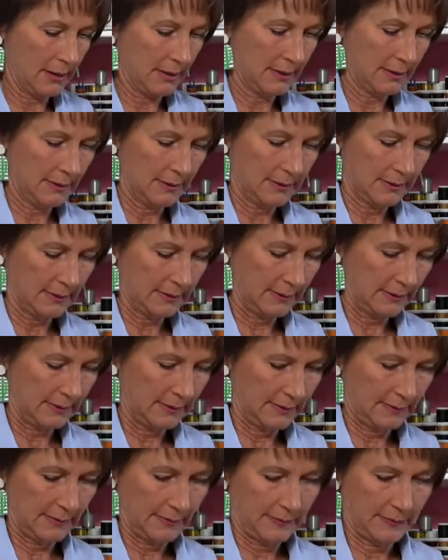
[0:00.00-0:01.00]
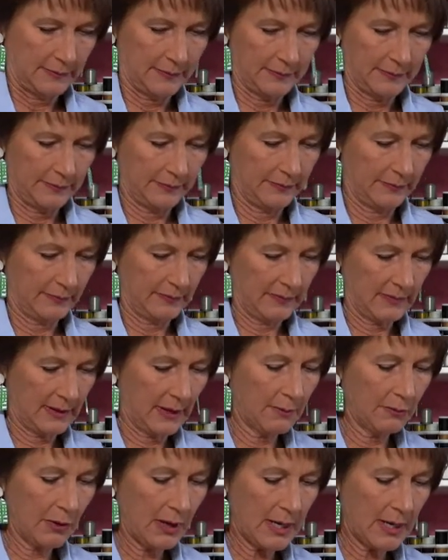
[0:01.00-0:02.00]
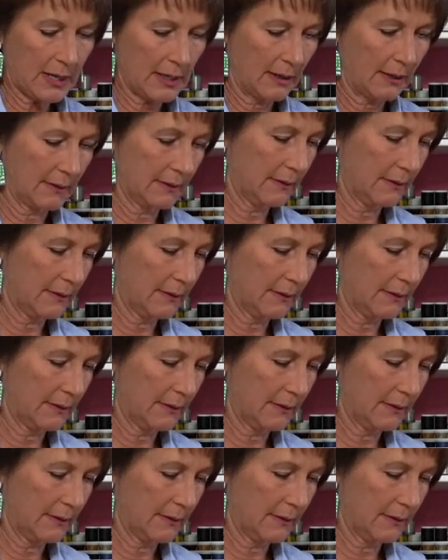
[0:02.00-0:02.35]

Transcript: Okay, ready for another one? I'm ready.